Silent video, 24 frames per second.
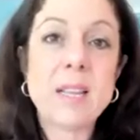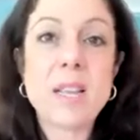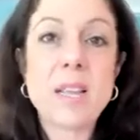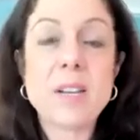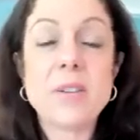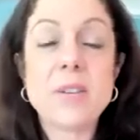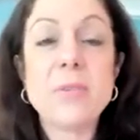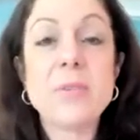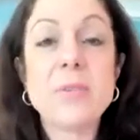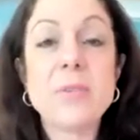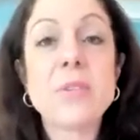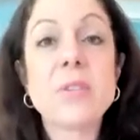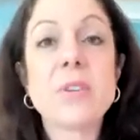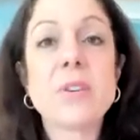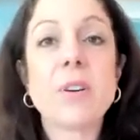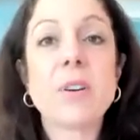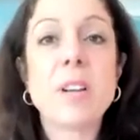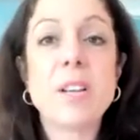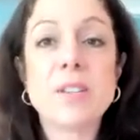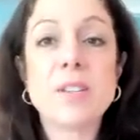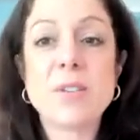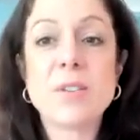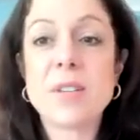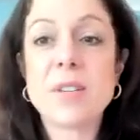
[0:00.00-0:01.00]
they do start,
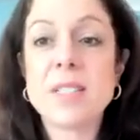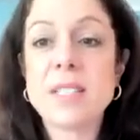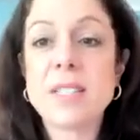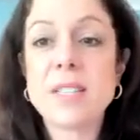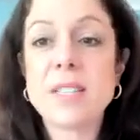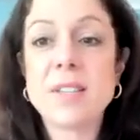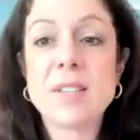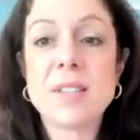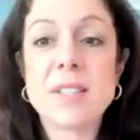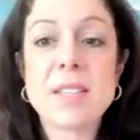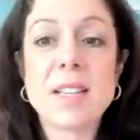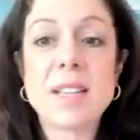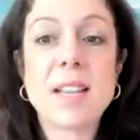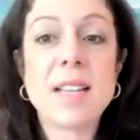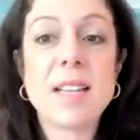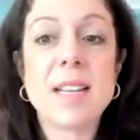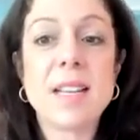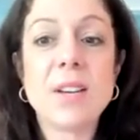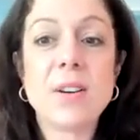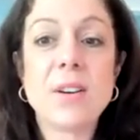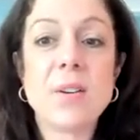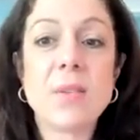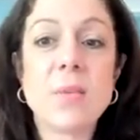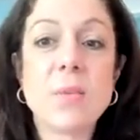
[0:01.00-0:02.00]
as you can see on the side
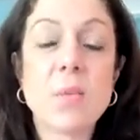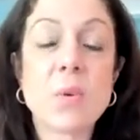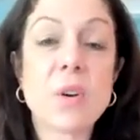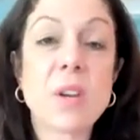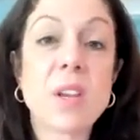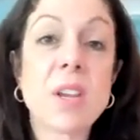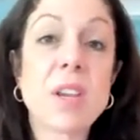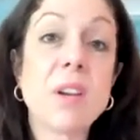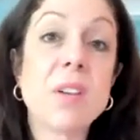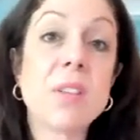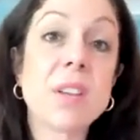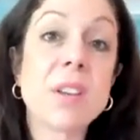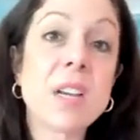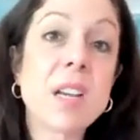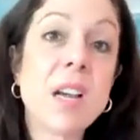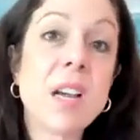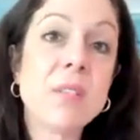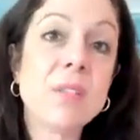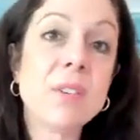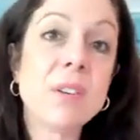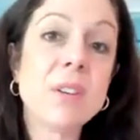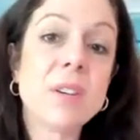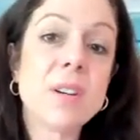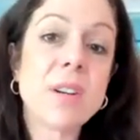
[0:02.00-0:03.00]
here, working on the
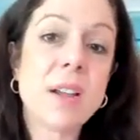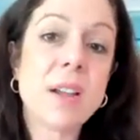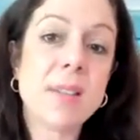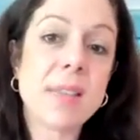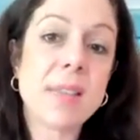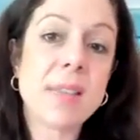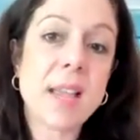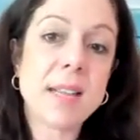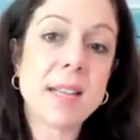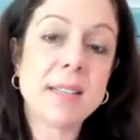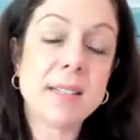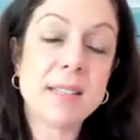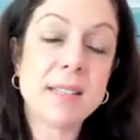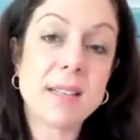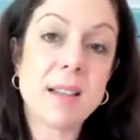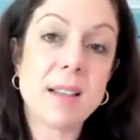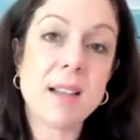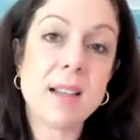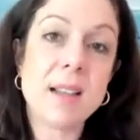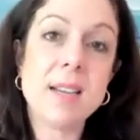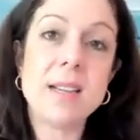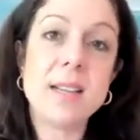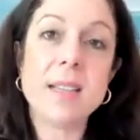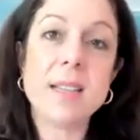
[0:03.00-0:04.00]
cover, and that
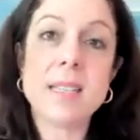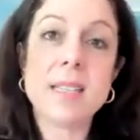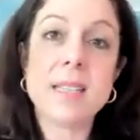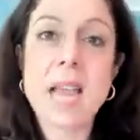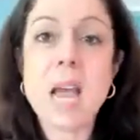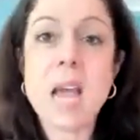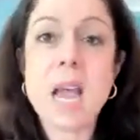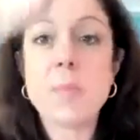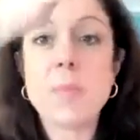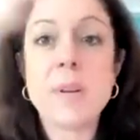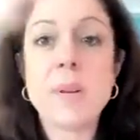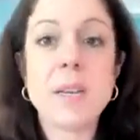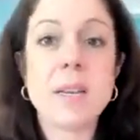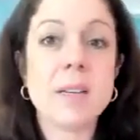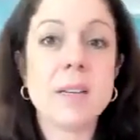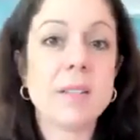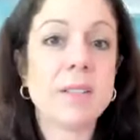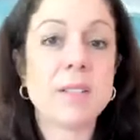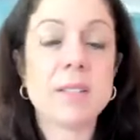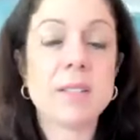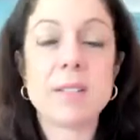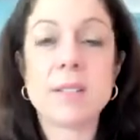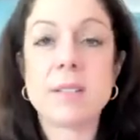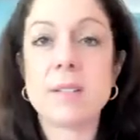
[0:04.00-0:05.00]
design is happening
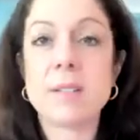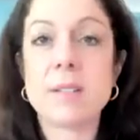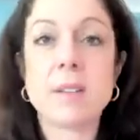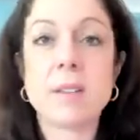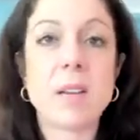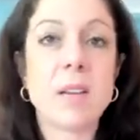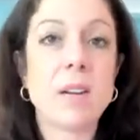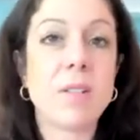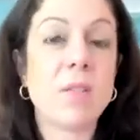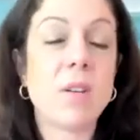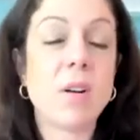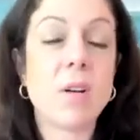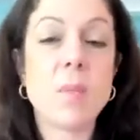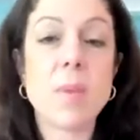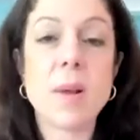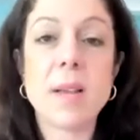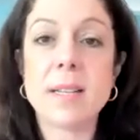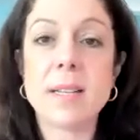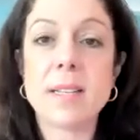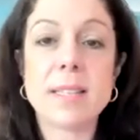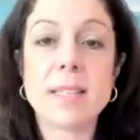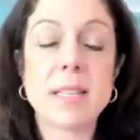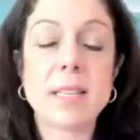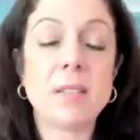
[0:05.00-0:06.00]
just kind of all by
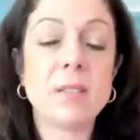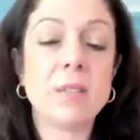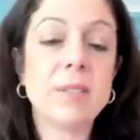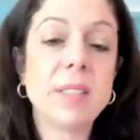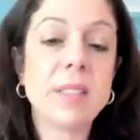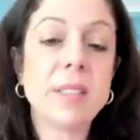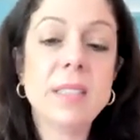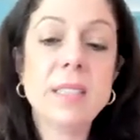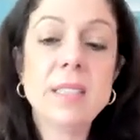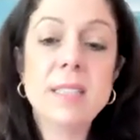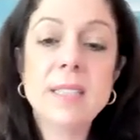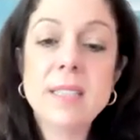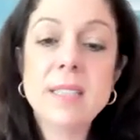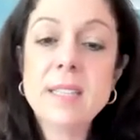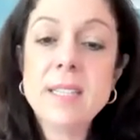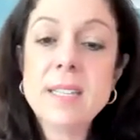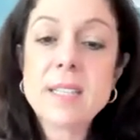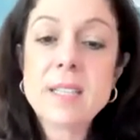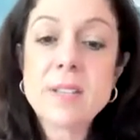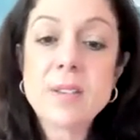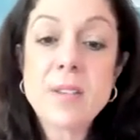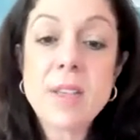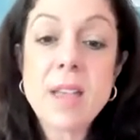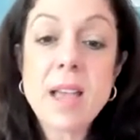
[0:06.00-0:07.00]
itself.
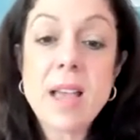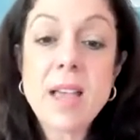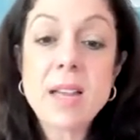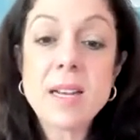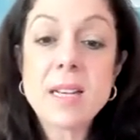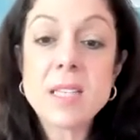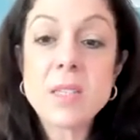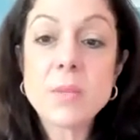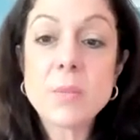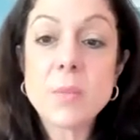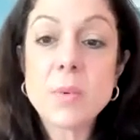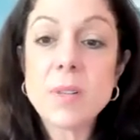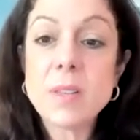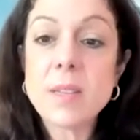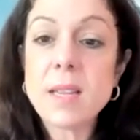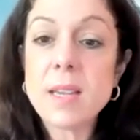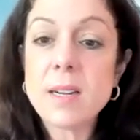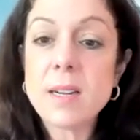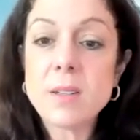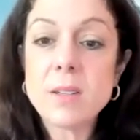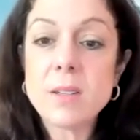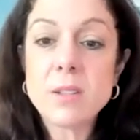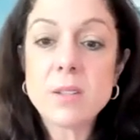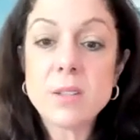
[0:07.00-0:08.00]
So that is what that
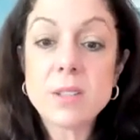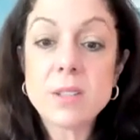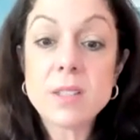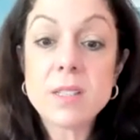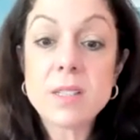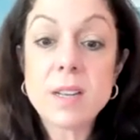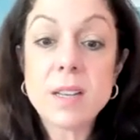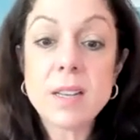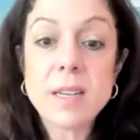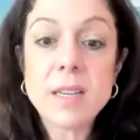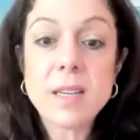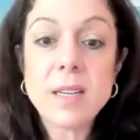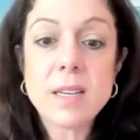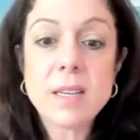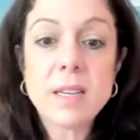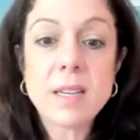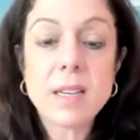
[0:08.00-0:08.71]
all looks like.